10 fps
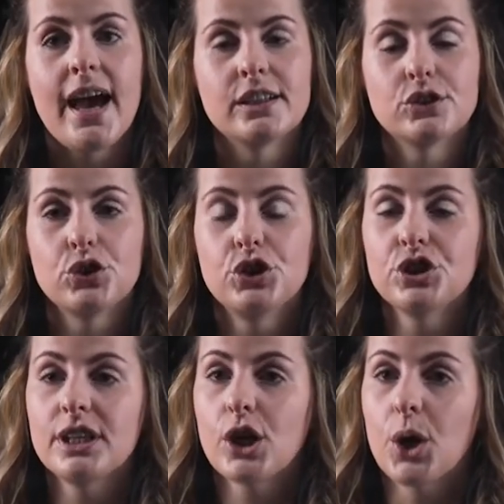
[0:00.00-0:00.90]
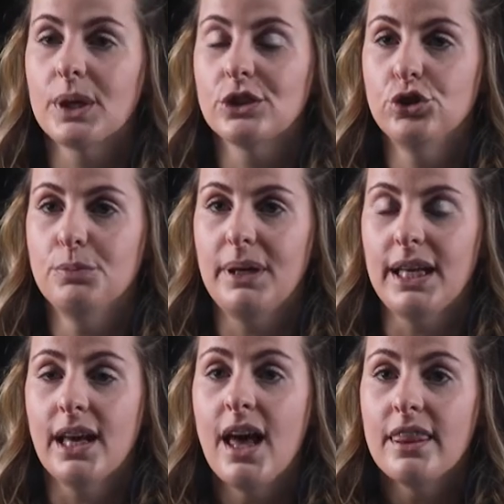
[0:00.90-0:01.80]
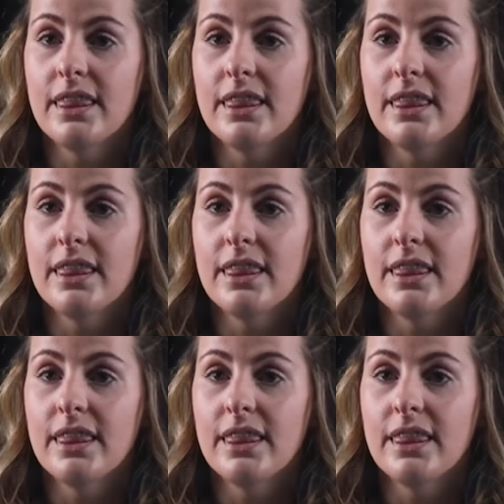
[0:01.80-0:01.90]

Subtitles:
and it's usually going to be